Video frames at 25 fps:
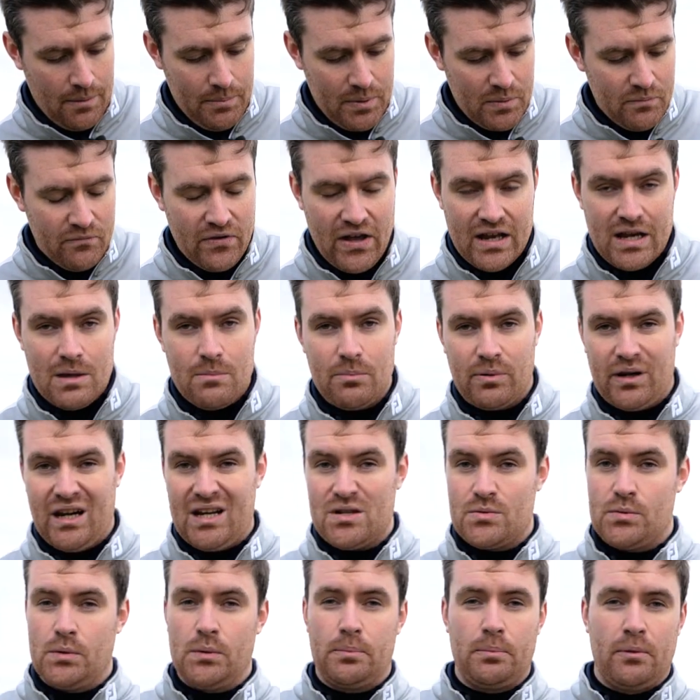I've been very
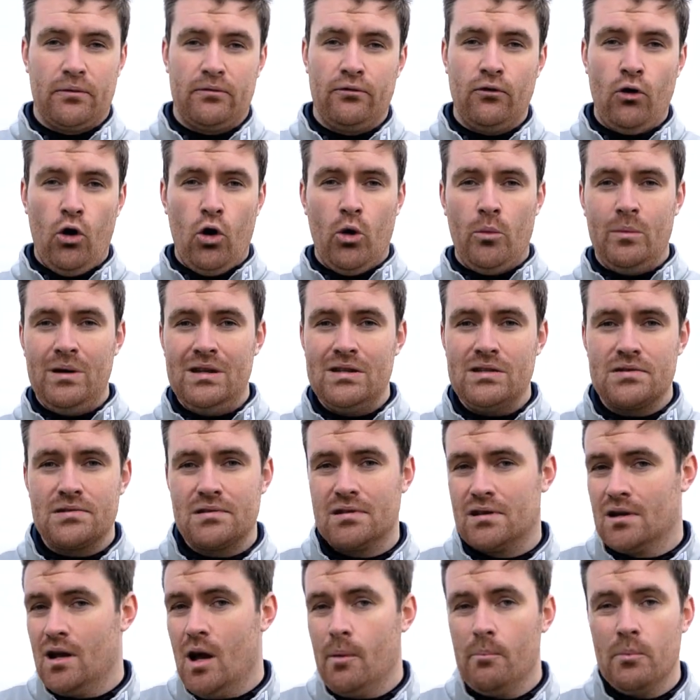impressed with the performance.
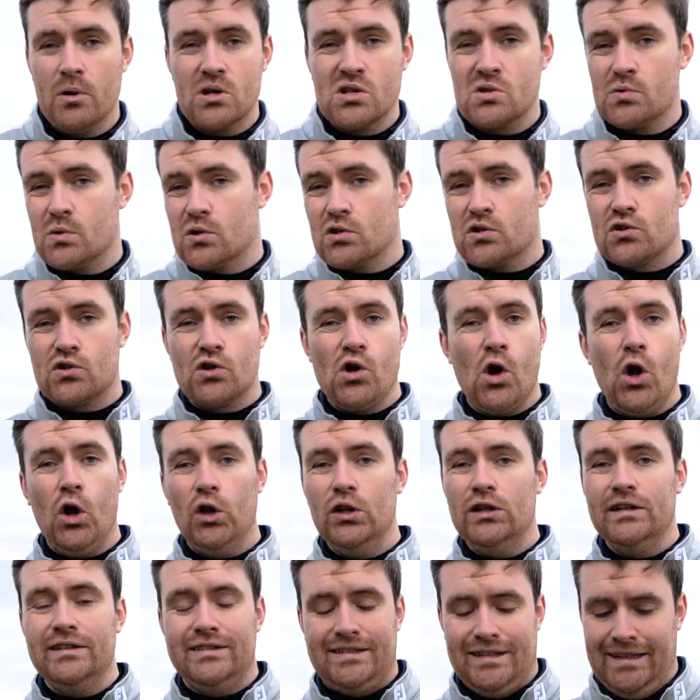The numbers were
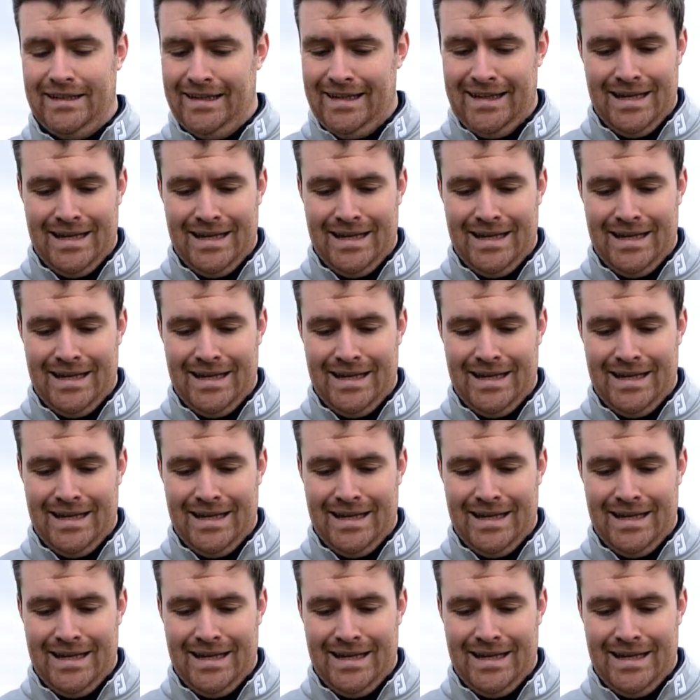solid.